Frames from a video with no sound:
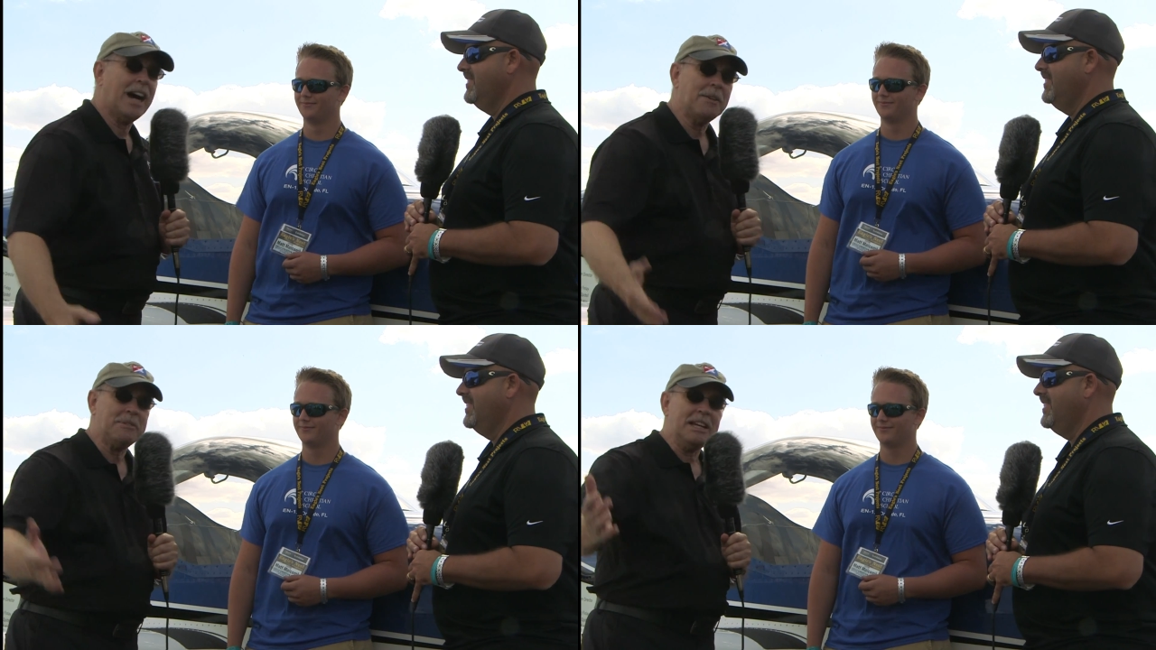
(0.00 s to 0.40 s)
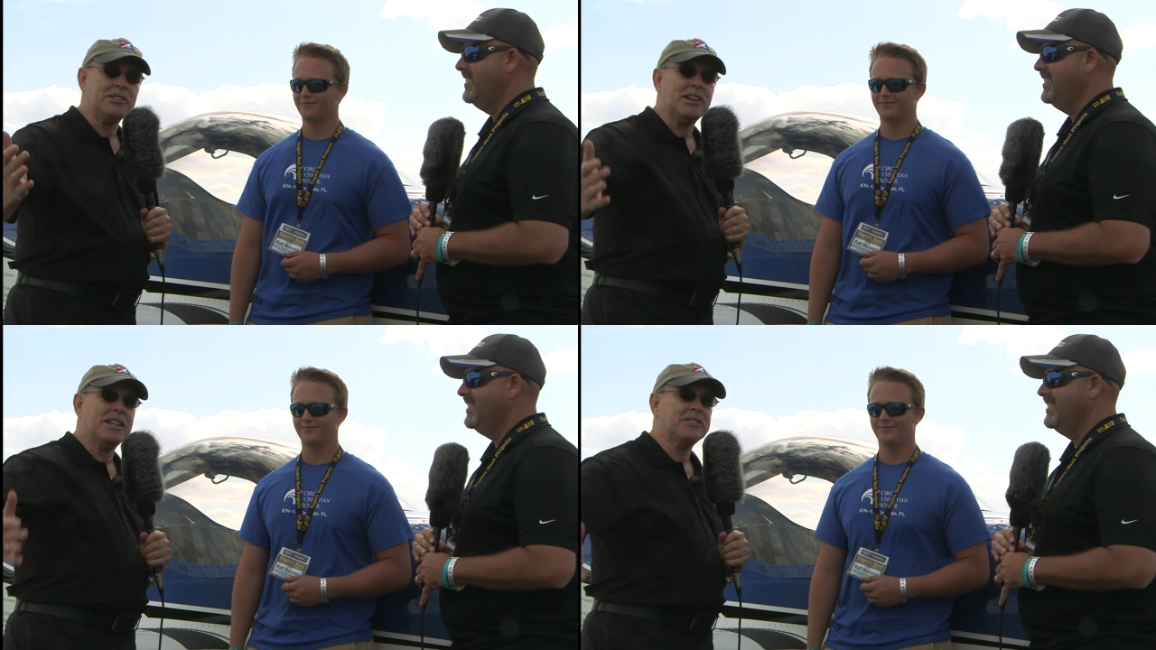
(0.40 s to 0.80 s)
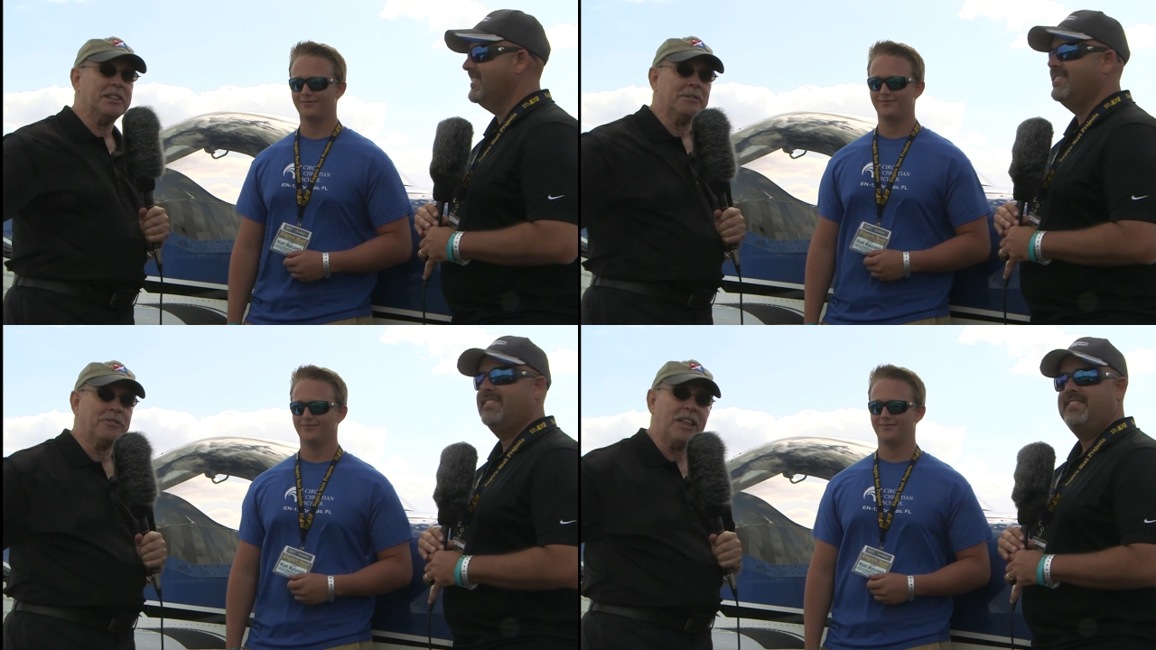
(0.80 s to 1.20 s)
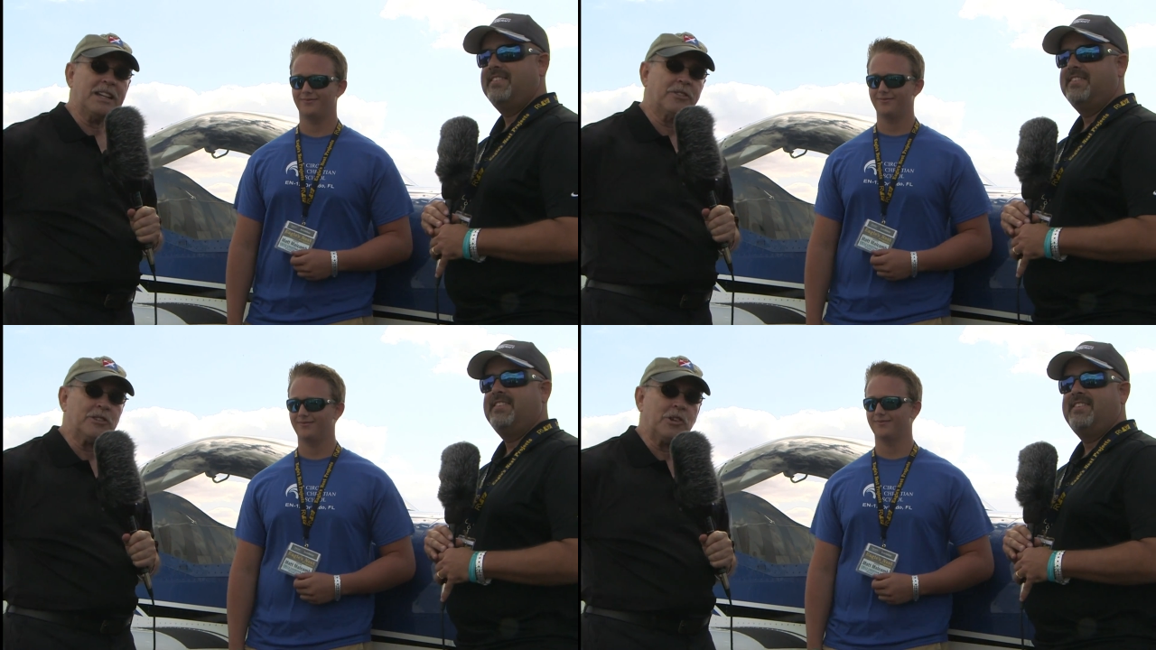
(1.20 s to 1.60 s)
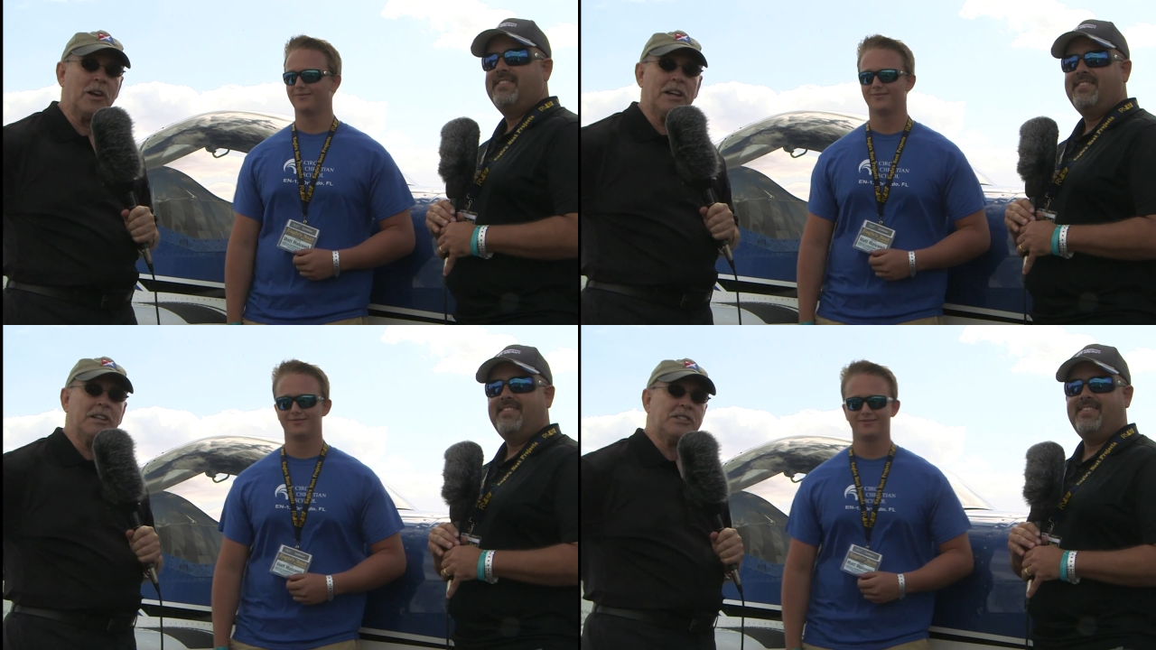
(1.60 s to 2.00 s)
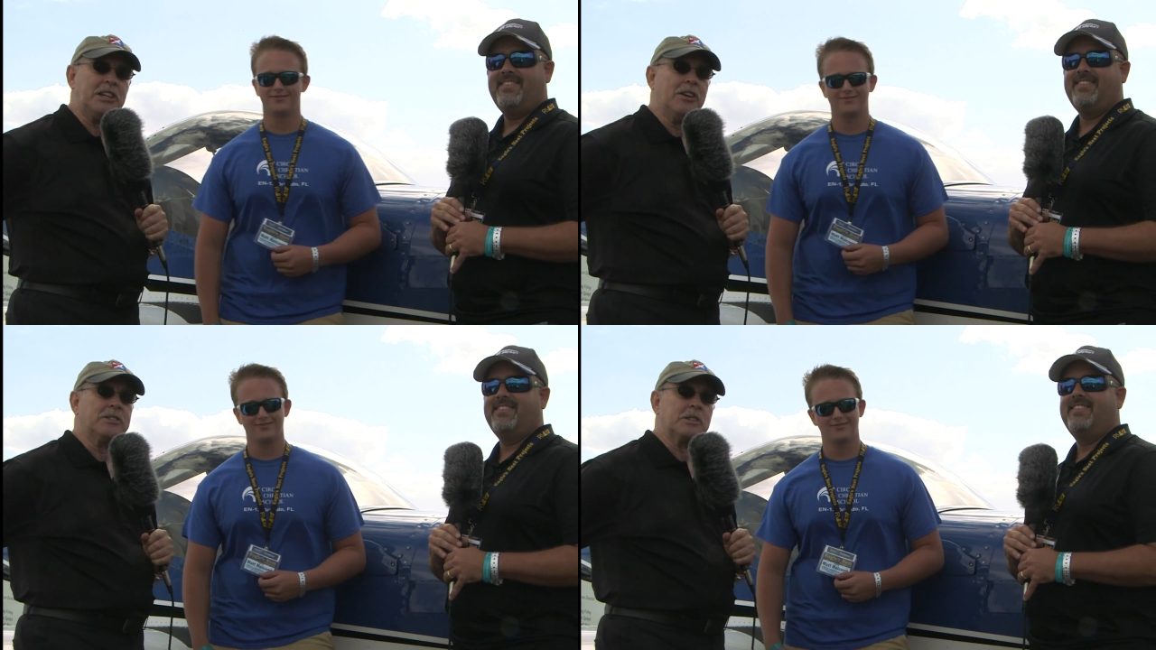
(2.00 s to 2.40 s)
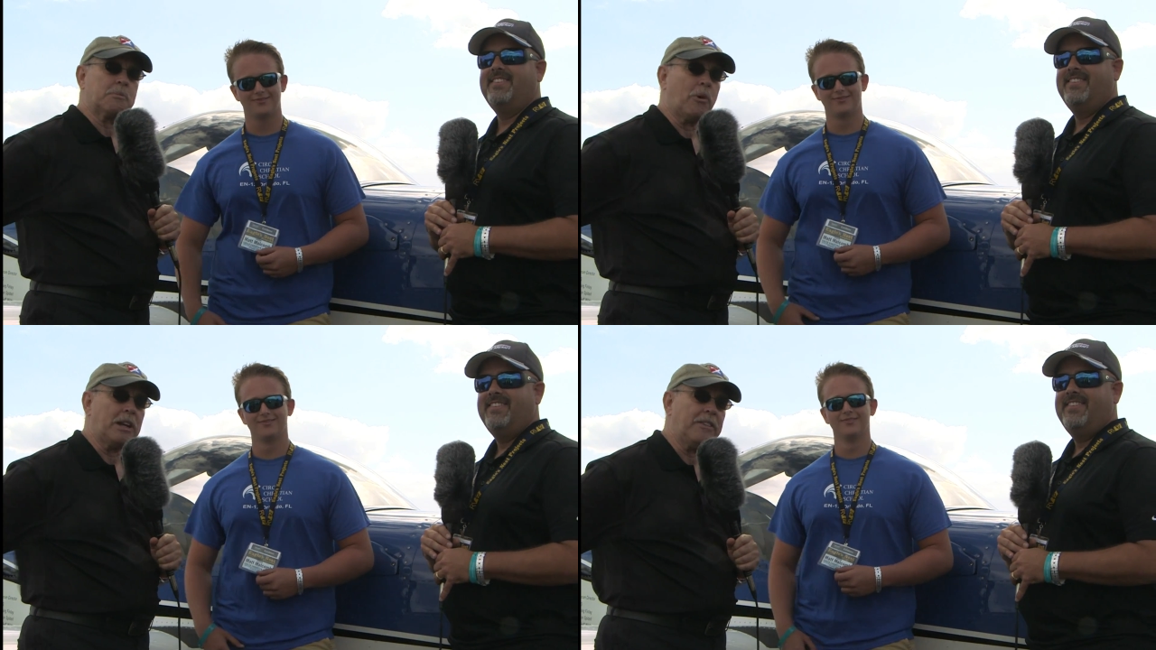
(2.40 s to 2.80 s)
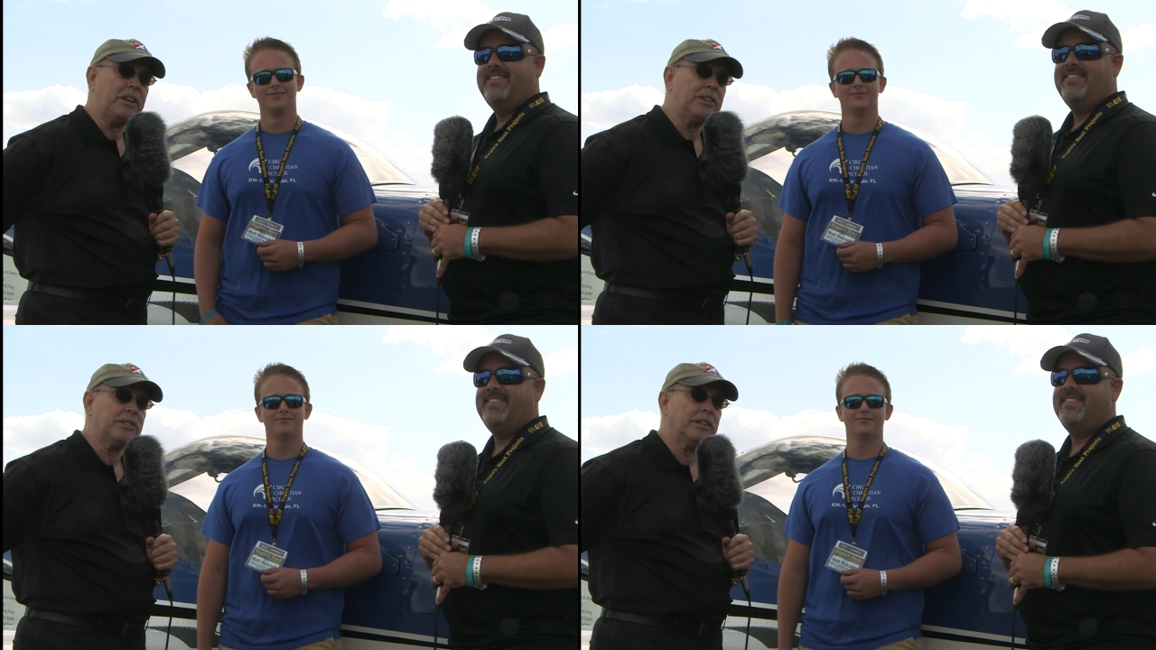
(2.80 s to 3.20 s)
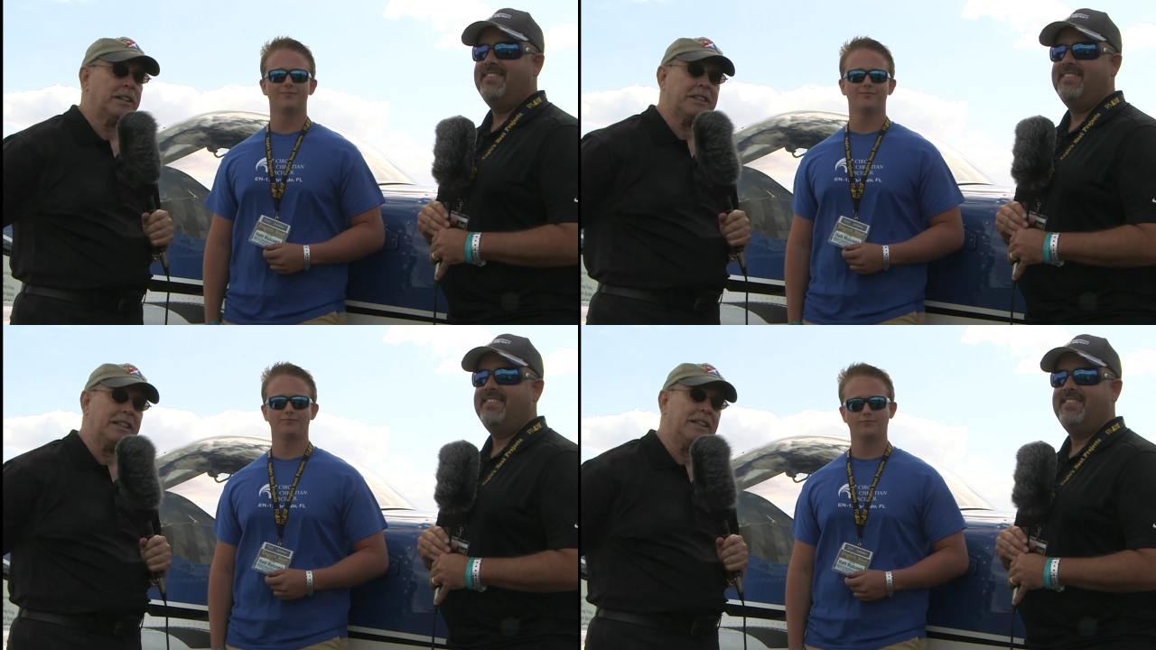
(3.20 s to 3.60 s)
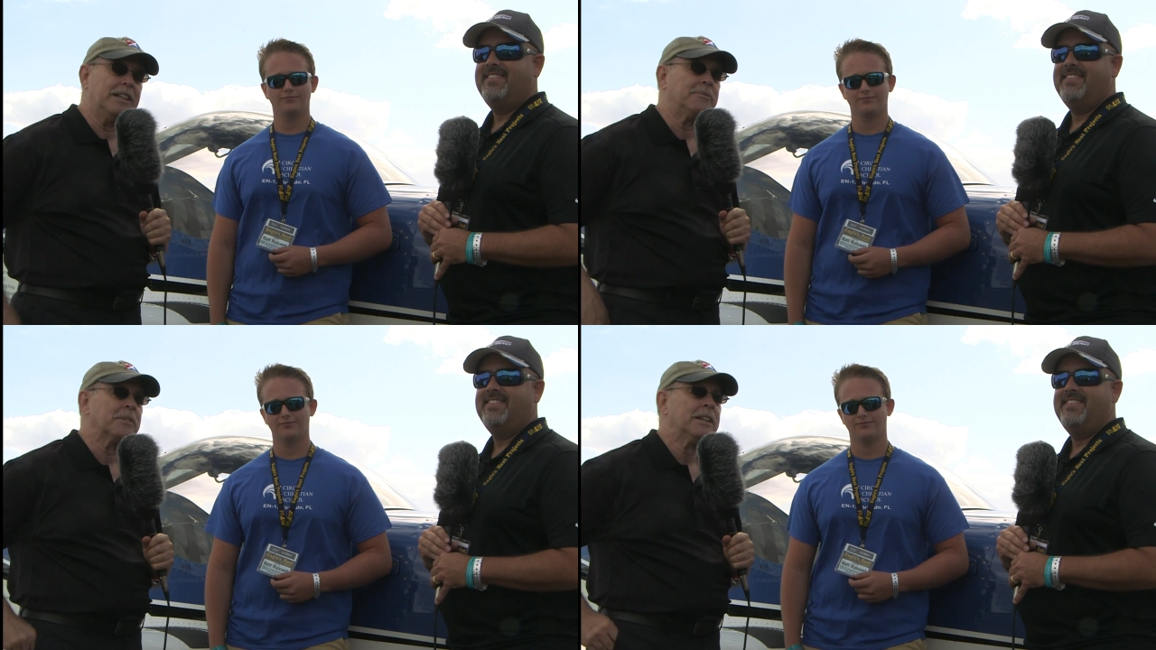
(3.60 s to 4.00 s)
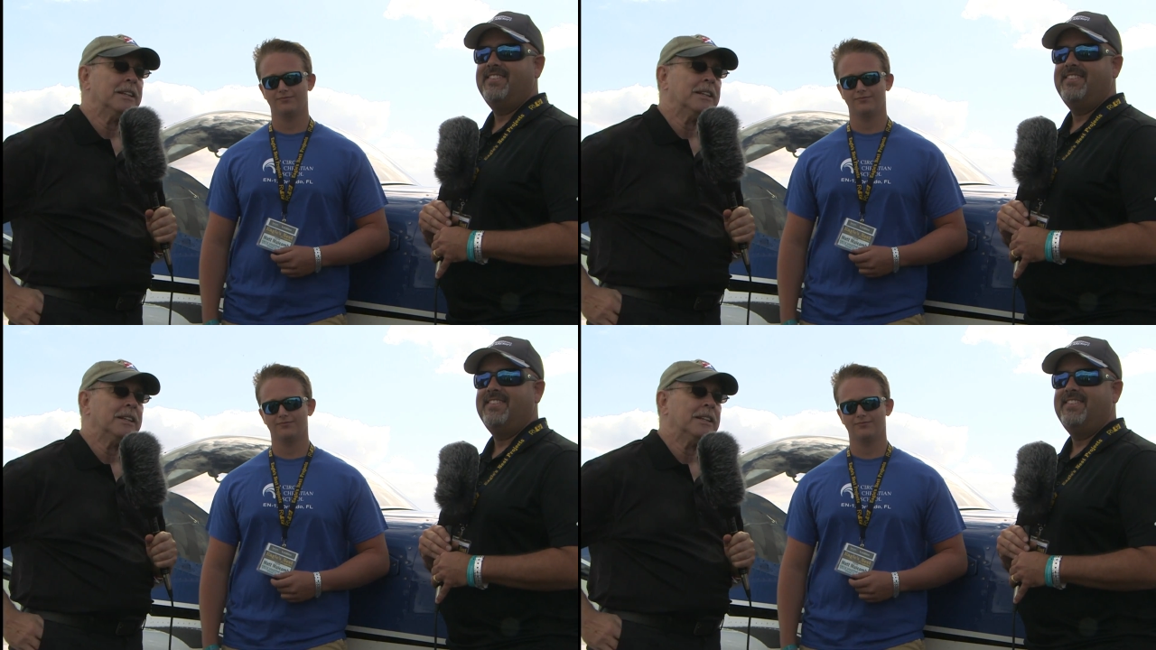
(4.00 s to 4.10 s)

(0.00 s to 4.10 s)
Speaker 1: I'm Dan Johnson, and thanks for joining us here at the Sport Aviation at the uh,